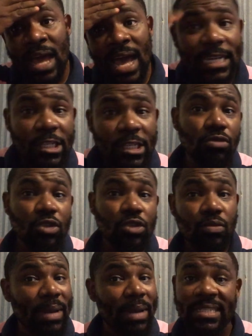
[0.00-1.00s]
I
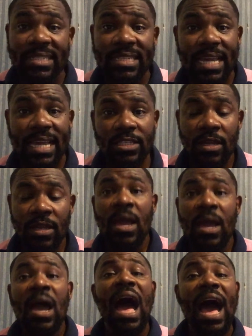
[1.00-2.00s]
don't do black tax.
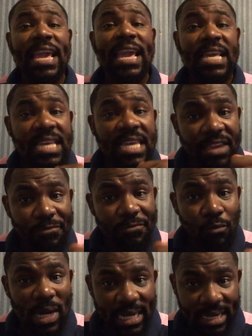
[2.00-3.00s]
I
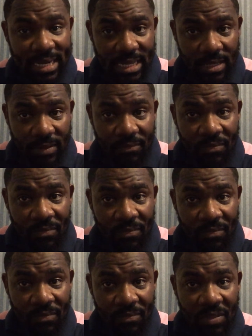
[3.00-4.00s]
give willingly.
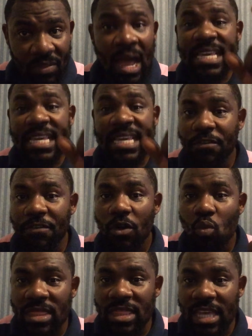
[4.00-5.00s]
I give
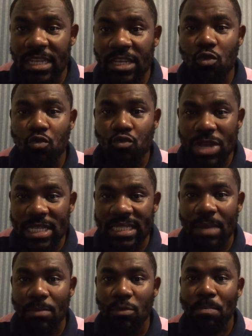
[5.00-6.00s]
within
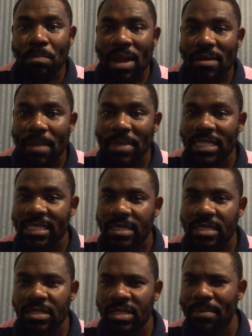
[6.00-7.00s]
reasonable
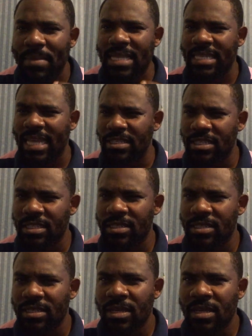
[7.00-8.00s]
parameters. Does that make sense?